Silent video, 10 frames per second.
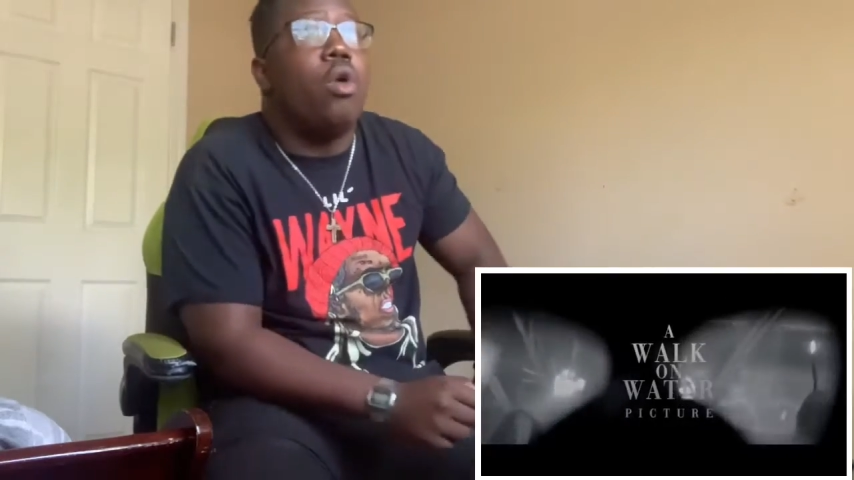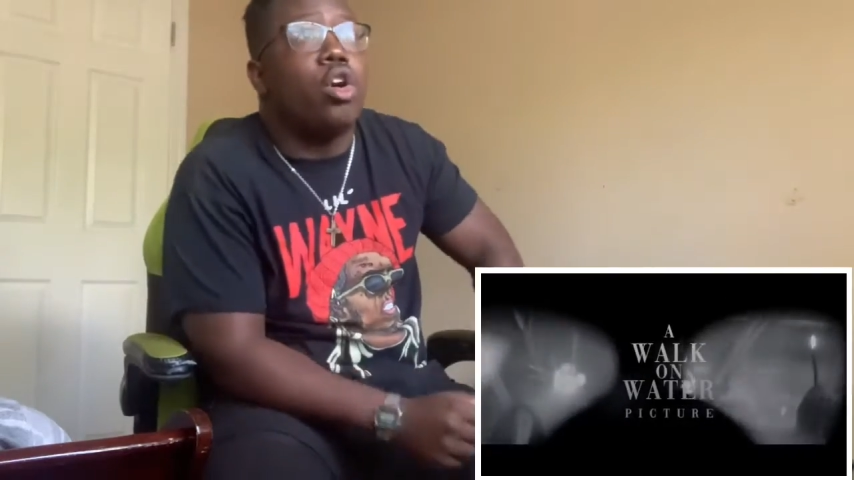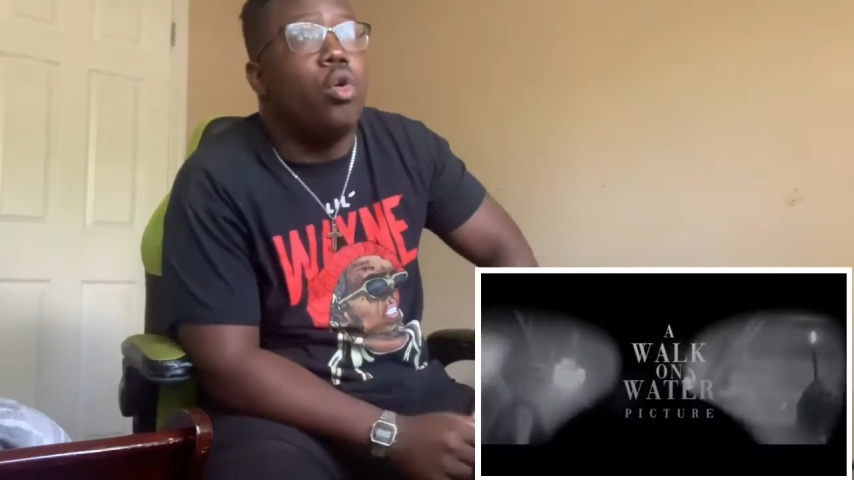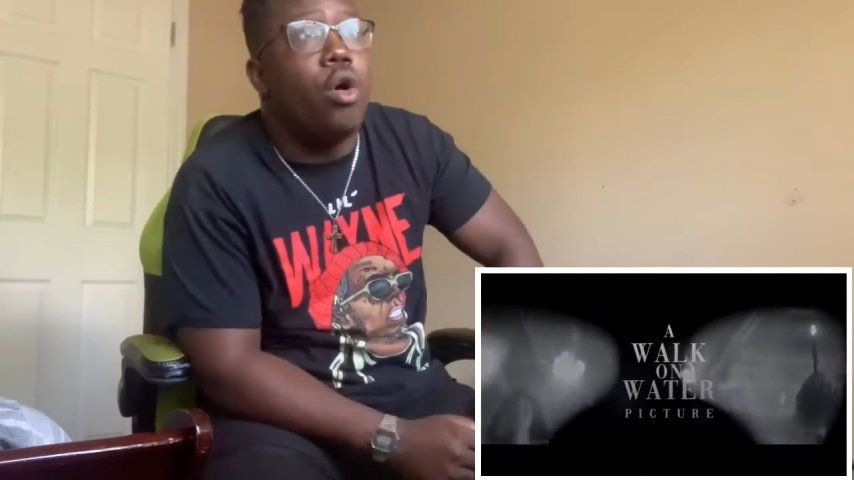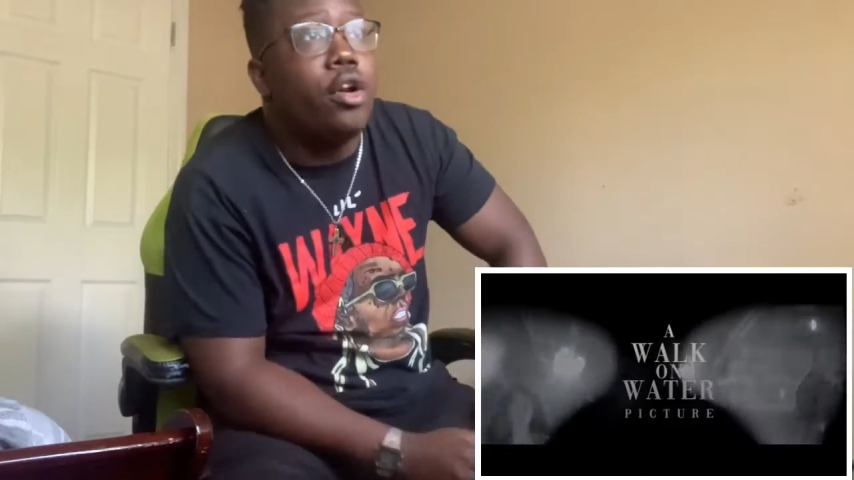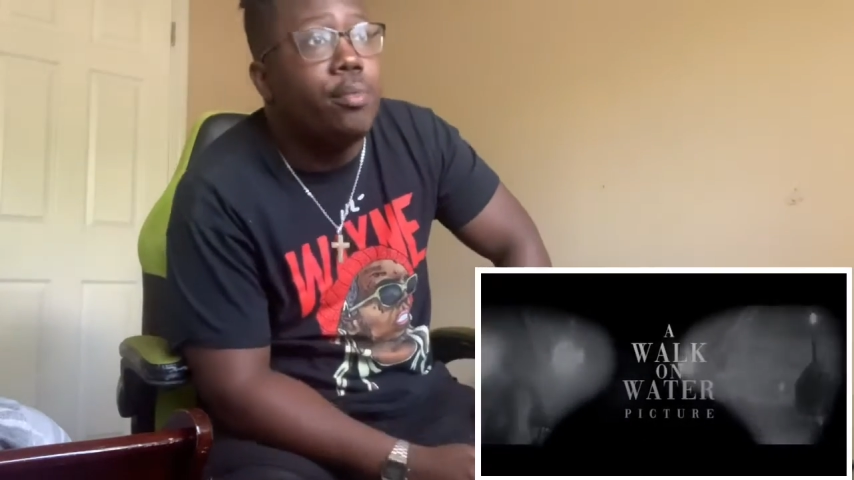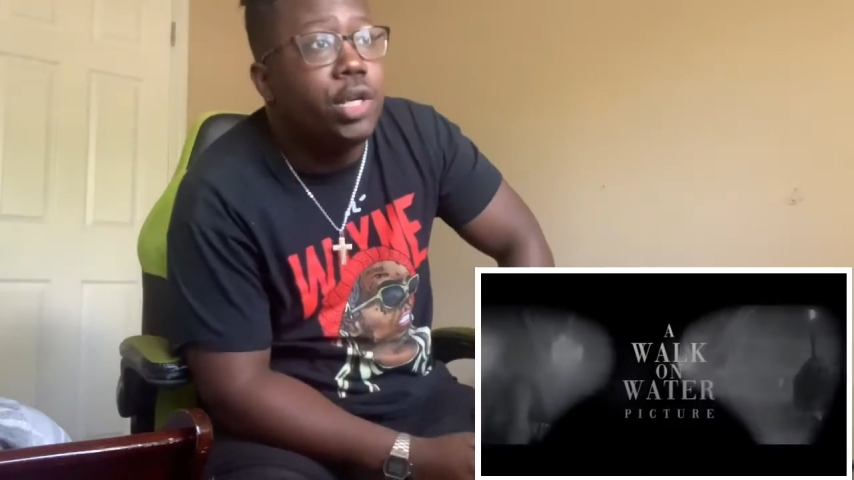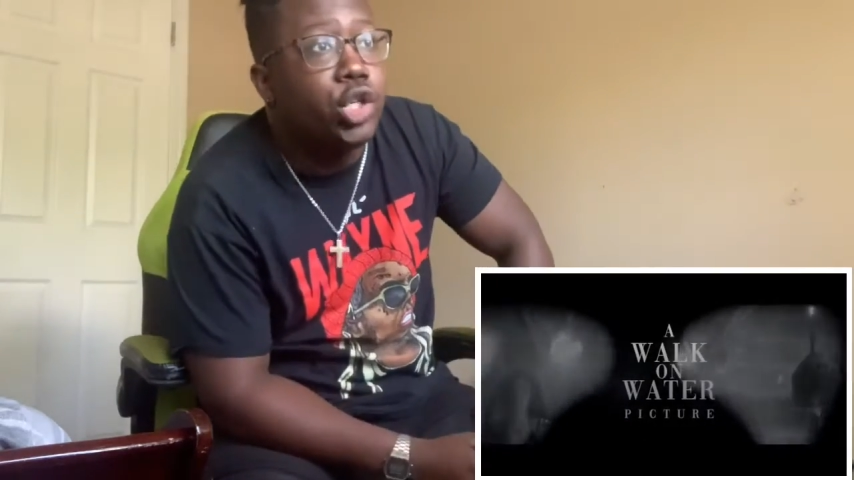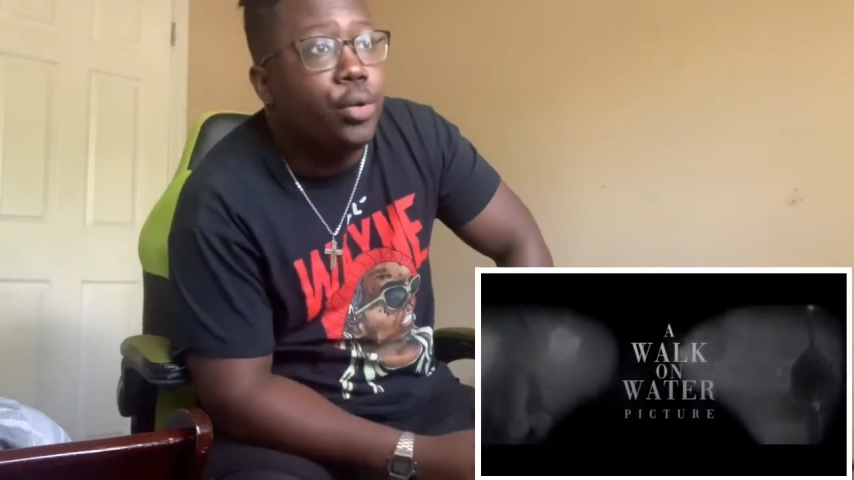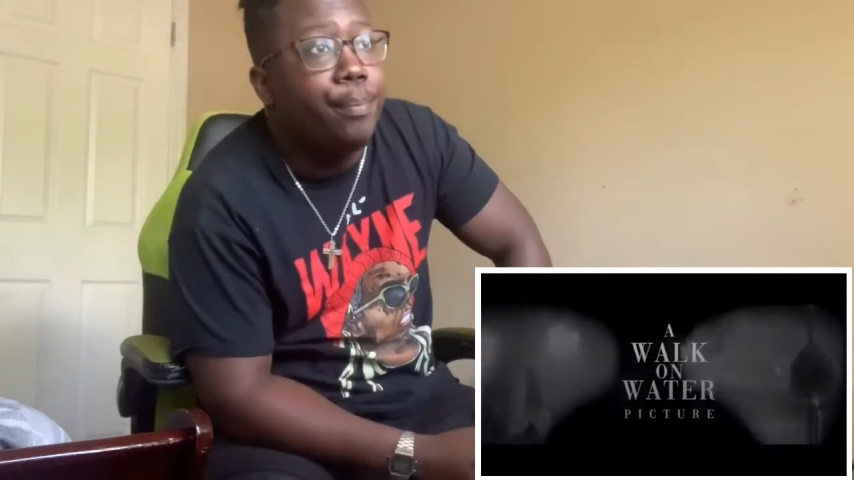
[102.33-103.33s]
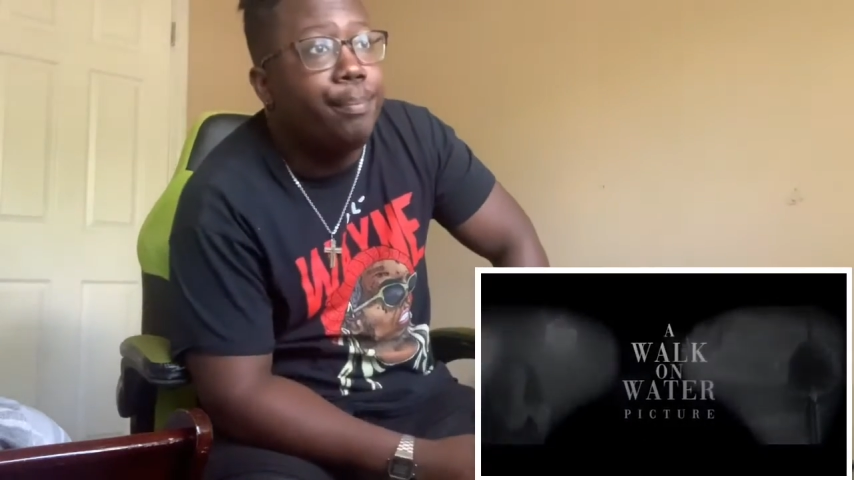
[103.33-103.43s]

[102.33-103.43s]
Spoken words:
on water picture.